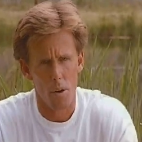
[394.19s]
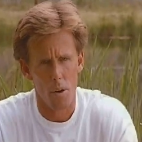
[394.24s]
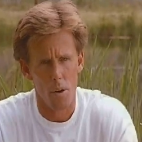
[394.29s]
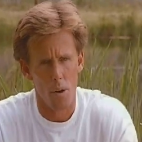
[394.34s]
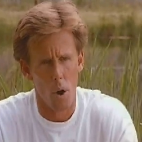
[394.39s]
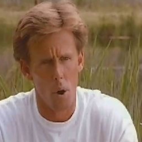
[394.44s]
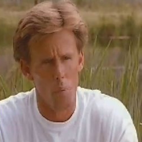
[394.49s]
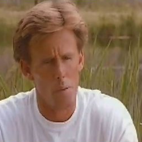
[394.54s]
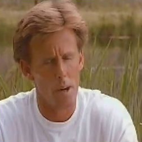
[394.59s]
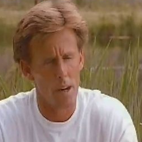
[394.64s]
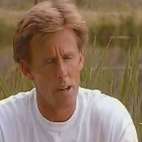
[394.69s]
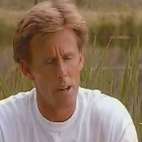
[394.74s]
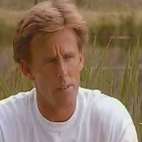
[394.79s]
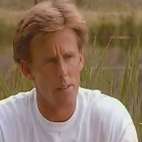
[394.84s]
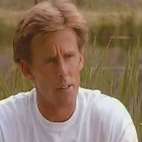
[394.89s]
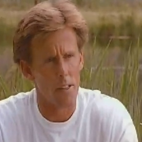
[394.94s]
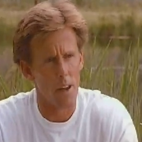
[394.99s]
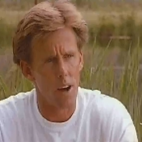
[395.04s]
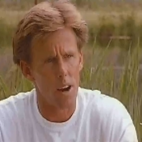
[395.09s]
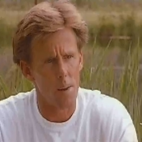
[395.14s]
nobody
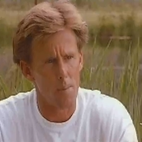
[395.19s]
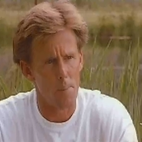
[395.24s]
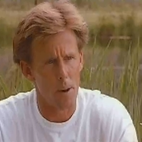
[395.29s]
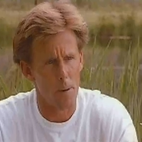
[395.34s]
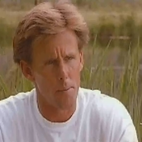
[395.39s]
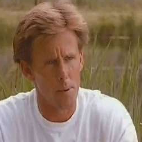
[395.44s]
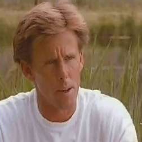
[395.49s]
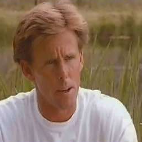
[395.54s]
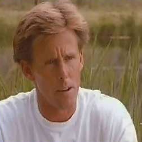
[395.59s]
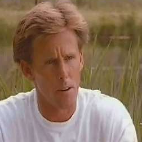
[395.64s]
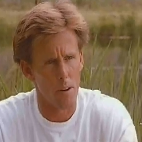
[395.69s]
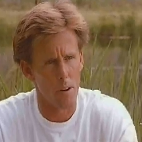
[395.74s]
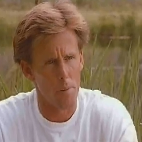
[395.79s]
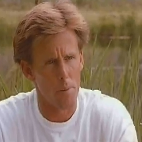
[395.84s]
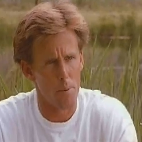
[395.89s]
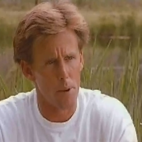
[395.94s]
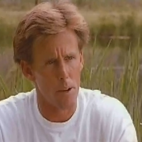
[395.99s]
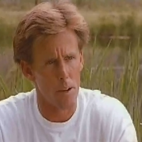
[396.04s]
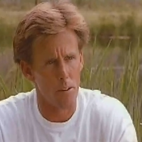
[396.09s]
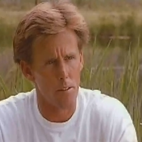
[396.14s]
even thought about being the
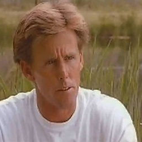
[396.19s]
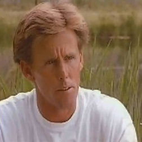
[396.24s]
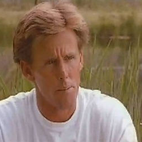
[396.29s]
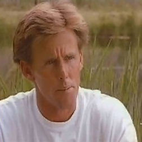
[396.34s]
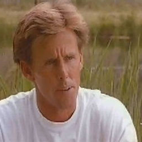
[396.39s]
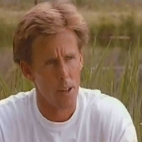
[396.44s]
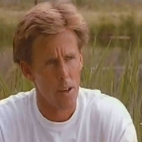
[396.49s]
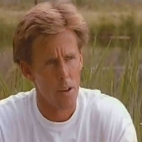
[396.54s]
Europeans.